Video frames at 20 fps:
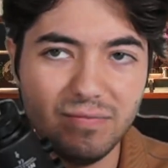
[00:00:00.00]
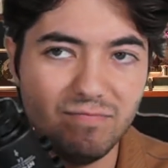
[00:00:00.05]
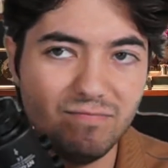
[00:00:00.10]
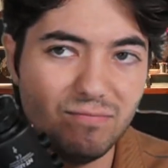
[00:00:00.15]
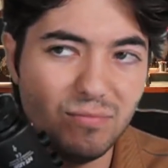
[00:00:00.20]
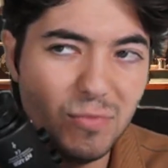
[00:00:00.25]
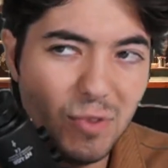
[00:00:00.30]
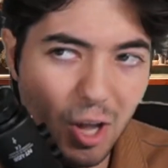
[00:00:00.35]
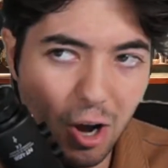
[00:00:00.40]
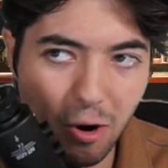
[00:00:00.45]

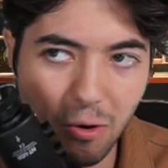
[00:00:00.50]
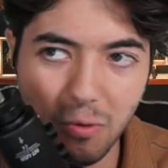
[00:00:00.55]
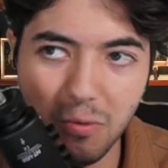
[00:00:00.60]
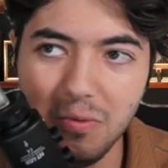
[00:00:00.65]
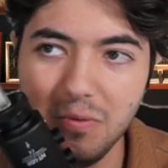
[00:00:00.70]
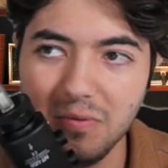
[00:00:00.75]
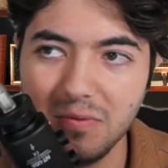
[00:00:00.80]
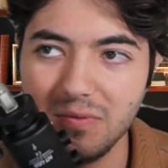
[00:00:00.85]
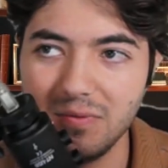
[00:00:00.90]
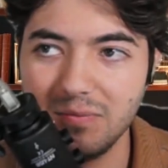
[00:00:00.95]
No,
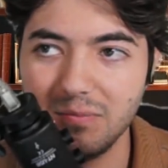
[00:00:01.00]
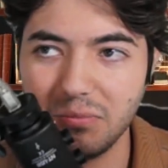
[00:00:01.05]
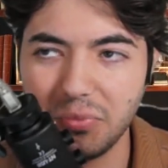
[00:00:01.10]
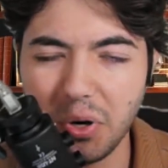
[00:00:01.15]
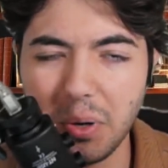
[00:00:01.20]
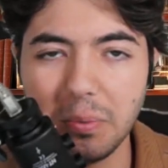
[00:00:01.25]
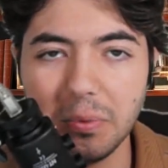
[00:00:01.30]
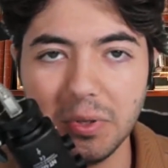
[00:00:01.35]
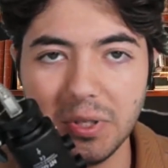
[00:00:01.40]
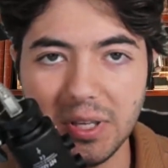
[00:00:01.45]

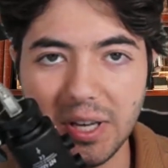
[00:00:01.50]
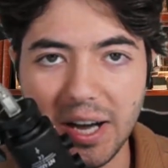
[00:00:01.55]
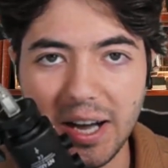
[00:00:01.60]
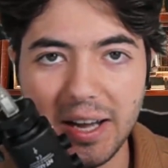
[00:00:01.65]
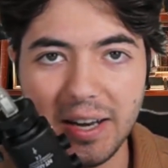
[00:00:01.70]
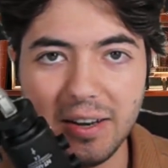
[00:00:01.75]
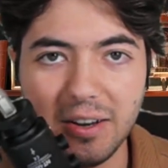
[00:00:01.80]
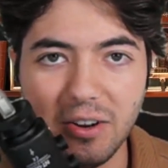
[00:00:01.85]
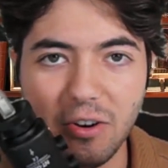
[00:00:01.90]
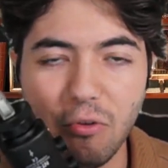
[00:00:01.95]
probably
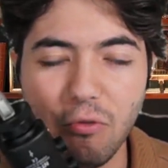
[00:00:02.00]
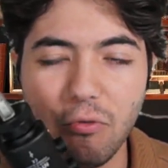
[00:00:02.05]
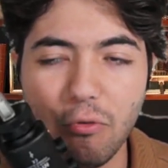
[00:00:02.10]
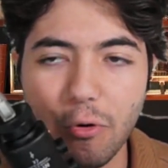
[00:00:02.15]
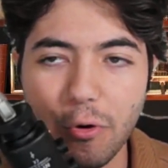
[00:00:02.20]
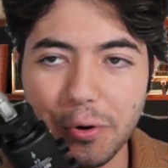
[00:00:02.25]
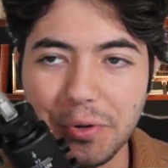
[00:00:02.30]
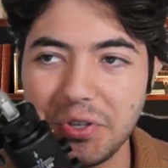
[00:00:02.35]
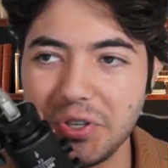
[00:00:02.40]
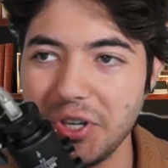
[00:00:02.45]
not.
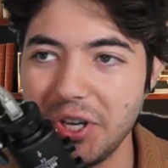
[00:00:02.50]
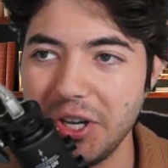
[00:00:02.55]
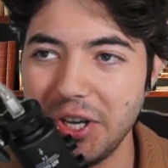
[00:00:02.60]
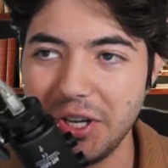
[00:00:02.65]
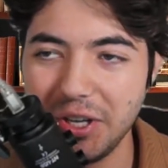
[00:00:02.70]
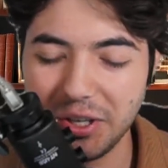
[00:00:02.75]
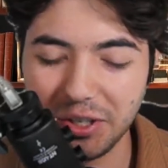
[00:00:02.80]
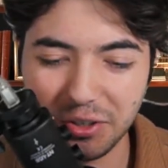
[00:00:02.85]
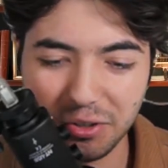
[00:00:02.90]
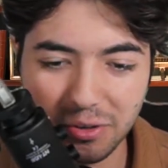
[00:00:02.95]
Overt
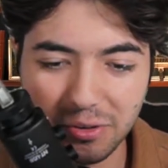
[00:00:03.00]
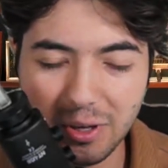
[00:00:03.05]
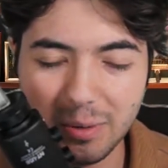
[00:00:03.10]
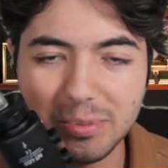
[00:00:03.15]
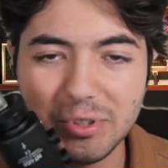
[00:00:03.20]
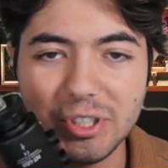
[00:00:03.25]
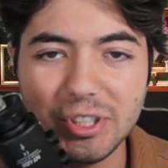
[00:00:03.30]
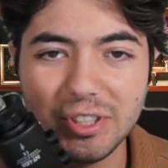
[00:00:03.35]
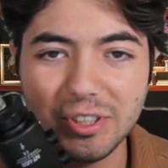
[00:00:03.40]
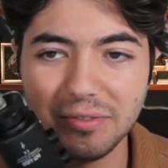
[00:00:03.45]

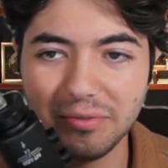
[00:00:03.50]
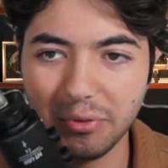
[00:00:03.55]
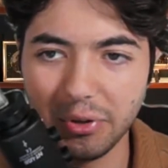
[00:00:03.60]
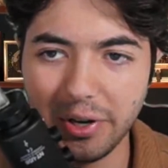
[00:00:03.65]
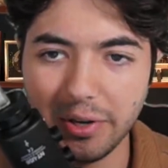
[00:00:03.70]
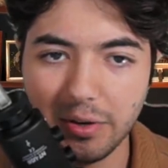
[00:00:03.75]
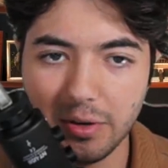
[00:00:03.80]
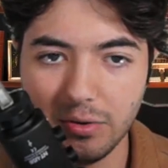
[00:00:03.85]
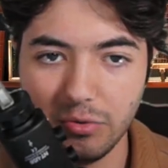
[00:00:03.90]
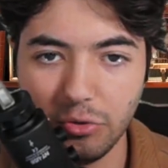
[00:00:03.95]
corruption of
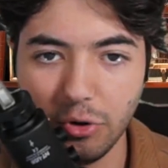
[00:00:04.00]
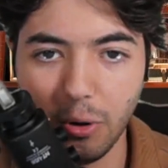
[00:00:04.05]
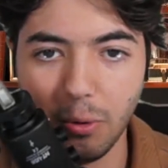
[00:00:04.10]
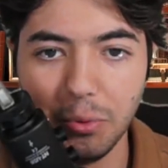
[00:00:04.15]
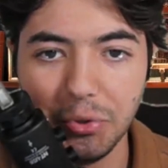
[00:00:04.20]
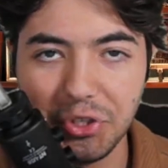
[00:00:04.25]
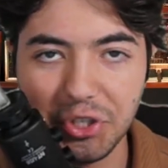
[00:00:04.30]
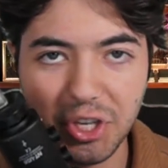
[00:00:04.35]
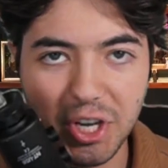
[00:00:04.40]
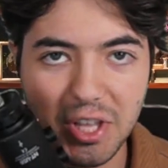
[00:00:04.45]
like,
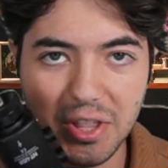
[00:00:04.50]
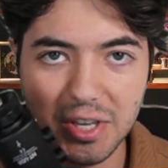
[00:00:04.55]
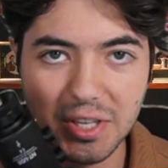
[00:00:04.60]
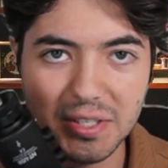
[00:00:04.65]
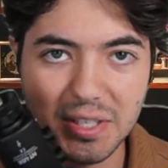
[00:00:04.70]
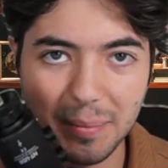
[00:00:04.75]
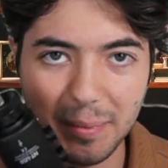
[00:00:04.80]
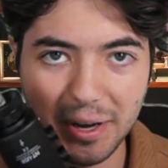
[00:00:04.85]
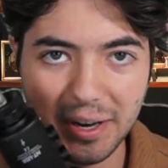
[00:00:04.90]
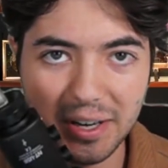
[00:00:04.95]
don't say this
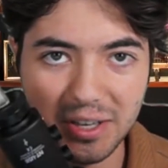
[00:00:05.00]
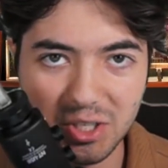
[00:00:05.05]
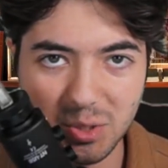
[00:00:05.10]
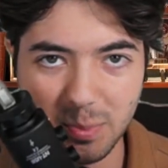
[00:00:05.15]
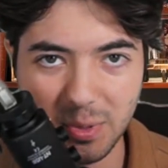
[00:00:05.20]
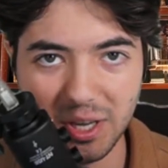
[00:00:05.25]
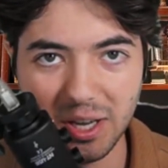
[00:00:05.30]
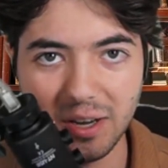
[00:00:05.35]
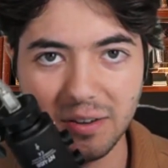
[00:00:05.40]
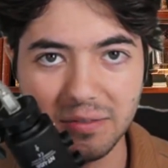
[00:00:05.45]
about
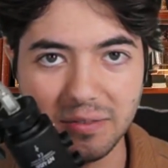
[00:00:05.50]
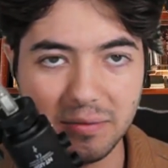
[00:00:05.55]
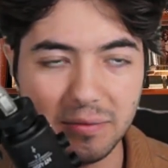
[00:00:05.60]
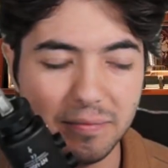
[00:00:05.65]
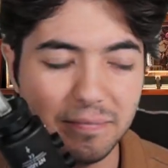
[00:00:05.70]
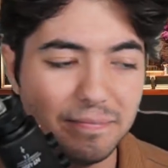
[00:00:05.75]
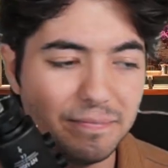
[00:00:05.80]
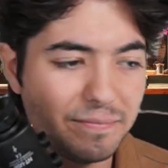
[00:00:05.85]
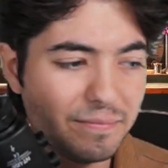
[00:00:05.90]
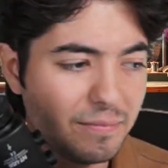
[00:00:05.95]
SBF?
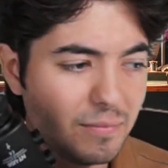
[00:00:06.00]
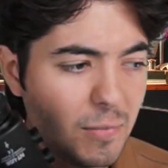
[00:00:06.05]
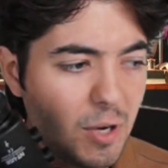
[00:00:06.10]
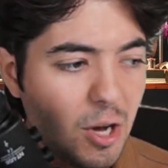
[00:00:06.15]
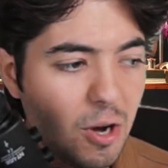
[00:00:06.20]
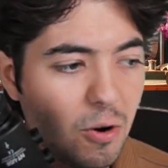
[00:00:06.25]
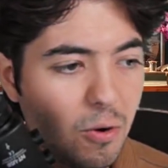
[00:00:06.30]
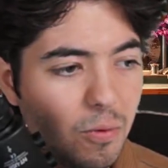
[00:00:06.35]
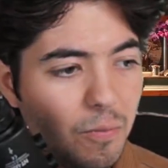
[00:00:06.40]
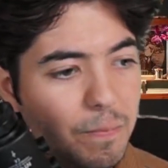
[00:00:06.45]

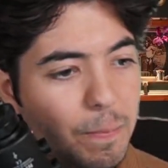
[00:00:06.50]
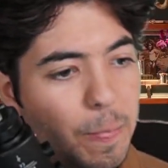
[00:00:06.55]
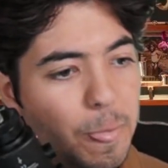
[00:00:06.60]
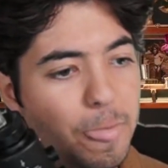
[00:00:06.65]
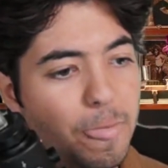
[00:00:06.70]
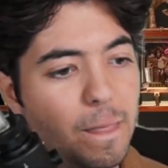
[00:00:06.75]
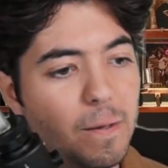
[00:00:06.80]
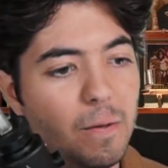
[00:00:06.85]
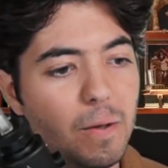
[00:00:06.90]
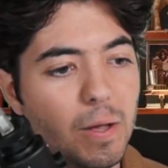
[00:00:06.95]
No.
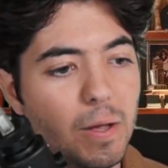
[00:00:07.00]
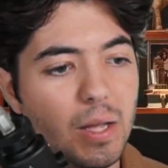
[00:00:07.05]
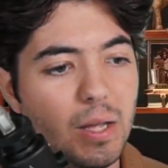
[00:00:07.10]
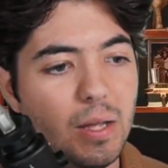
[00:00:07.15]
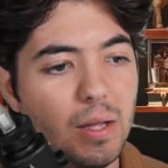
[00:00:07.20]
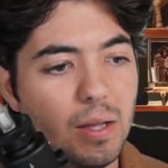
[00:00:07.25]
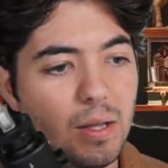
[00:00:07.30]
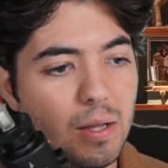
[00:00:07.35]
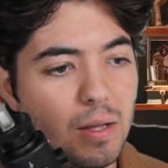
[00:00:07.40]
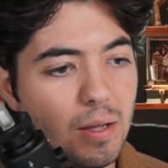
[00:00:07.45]

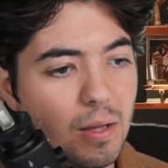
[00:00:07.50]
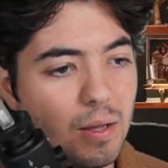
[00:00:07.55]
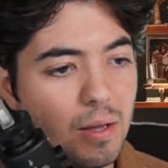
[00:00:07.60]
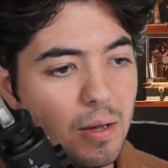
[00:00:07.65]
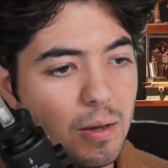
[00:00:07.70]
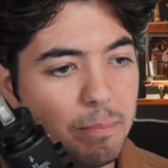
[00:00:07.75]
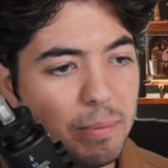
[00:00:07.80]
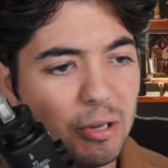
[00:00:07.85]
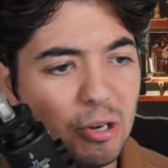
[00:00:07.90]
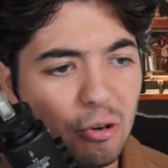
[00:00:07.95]

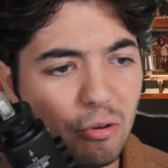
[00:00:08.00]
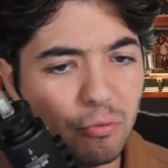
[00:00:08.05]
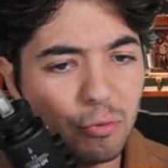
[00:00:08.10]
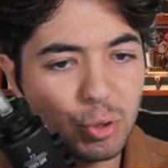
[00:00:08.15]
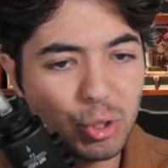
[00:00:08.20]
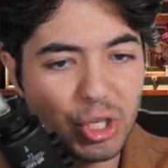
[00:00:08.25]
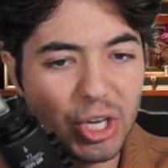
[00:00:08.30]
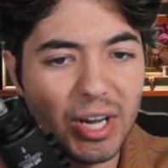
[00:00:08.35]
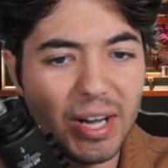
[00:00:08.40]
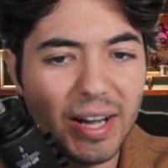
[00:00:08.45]
But over
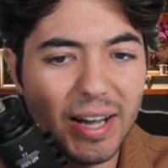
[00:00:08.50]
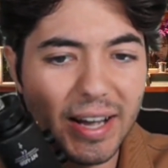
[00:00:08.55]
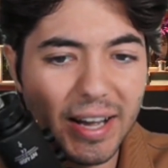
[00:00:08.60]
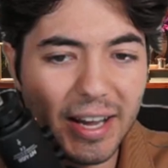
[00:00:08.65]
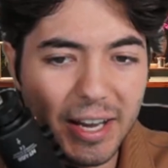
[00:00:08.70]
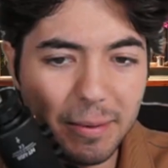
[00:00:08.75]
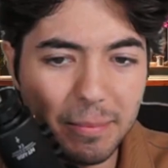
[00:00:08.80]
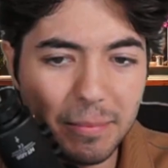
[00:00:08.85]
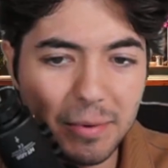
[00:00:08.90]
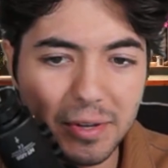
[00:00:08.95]

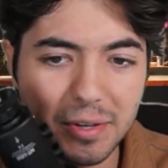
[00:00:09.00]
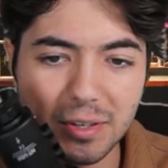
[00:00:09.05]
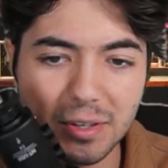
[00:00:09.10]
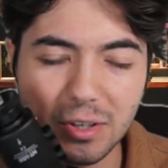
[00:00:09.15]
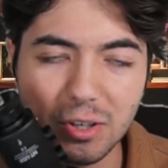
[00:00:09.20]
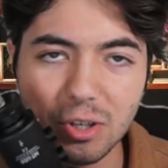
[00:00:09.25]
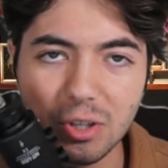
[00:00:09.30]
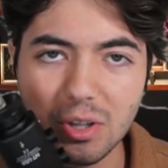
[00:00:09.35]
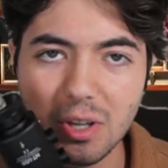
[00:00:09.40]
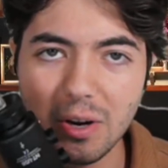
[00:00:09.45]
time,
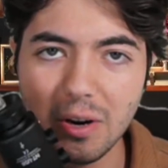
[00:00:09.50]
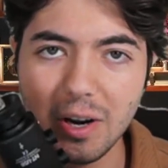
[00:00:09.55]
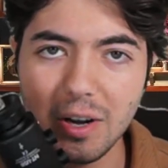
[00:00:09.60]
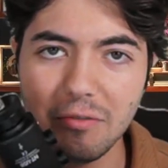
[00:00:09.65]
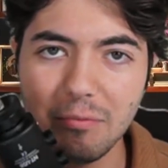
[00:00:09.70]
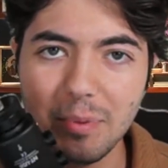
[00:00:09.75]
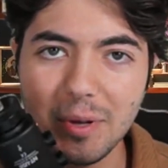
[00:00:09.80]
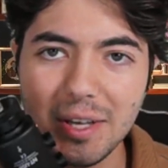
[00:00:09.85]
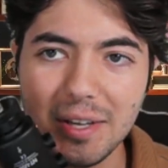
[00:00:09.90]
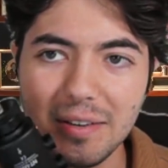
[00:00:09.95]
could there have
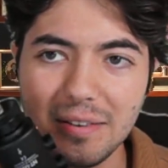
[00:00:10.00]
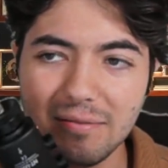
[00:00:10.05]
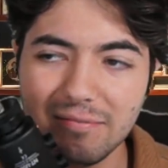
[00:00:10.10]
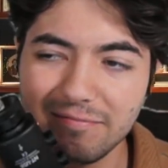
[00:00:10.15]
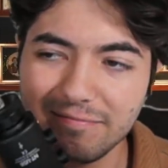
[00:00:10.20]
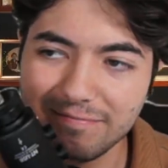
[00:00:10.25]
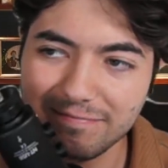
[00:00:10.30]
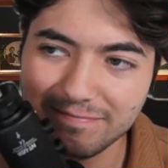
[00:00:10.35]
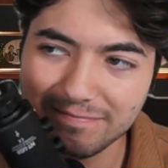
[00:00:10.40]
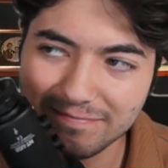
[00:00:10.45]
been?
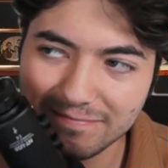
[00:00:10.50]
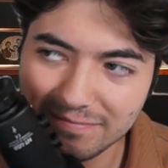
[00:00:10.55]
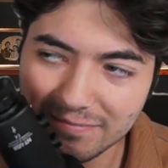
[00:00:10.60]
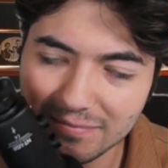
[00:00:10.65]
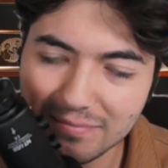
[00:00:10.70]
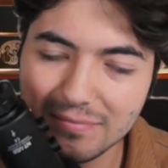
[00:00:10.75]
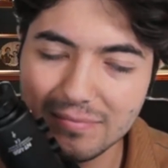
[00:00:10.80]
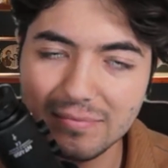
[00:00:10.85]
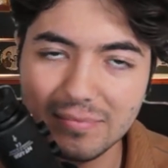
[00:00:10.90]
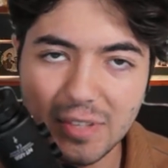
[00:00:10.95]

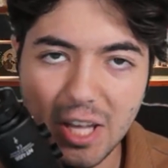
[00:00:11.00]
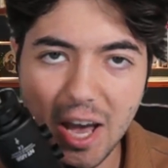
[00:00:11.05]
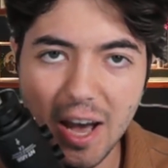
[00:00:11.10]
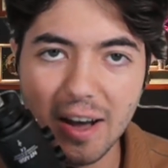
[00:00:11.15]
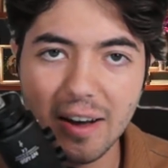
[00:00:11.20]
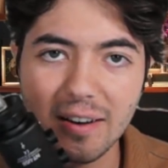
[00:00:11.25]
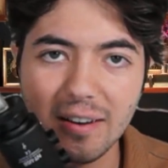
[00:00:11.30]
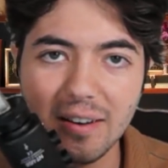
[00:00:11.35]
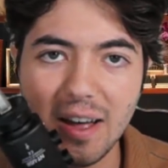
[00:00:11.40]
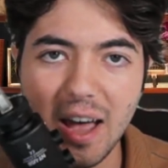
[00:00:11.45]
Yeah.
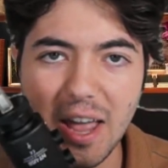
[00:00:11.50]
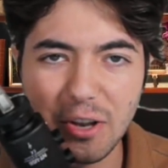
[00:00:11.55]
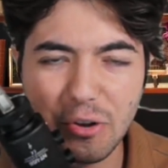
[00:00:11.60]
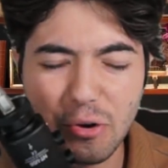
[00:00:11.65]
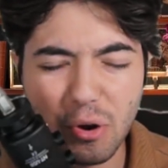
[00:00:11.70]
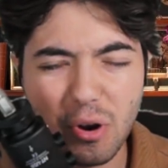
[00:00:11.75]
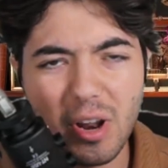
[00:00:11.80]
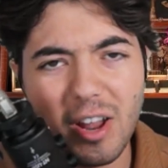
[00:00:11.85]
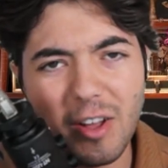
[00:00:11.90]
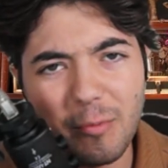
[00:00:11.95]
And
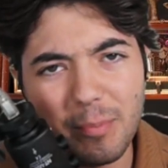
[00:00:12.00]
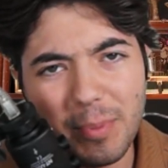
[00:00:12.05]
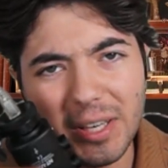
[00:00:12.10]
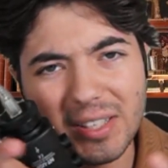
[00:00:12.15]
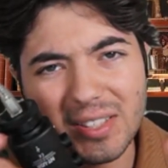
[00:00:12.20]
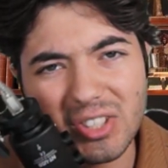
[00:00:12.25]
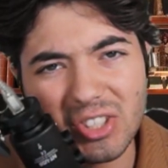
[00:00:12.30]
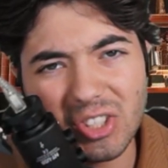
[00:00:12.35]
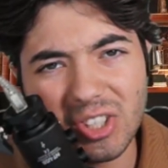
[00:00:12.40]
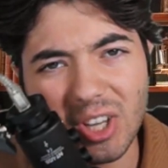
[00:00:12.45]
could it have been
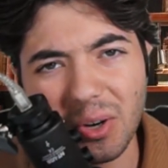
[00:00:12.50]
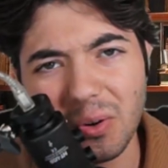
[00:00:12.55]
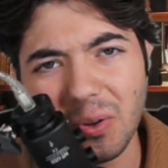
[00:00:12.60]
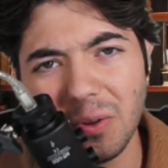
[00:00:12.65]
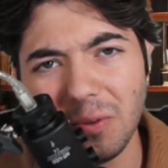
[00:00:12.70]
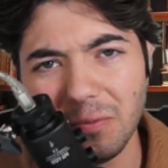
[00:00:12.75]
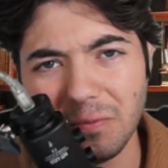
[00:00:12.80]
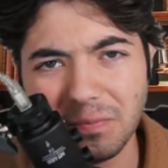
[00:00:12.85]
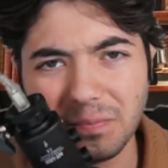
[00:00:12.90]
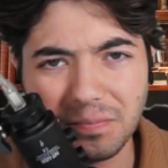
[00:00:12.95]

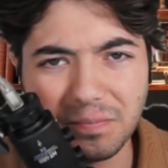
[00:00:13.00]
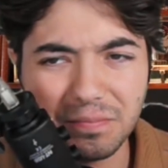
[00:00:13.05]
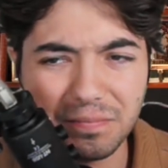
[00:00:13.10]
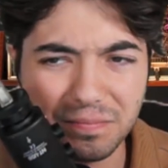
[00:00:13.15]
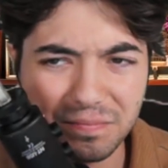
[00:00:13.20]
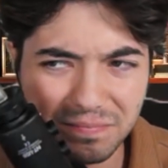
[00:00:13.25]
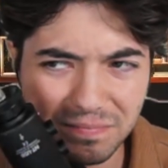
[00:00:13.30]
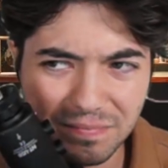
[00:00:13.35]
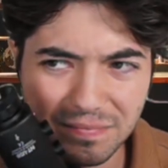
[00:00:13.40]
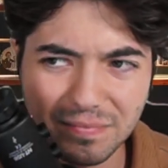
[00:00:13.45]
subtle?
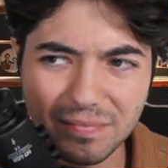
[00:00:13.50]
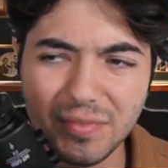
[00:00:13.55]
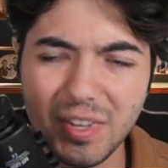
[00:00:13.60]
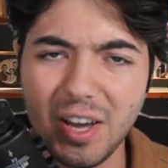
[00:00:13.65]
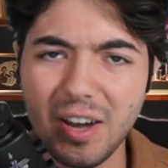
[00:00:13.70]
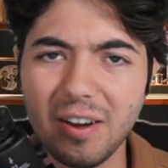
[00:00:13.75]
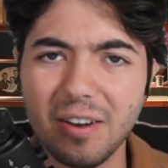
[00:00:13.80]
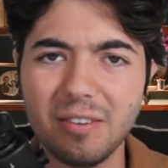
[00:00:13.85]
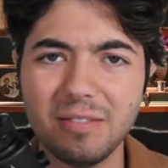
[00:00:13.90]
Yeah.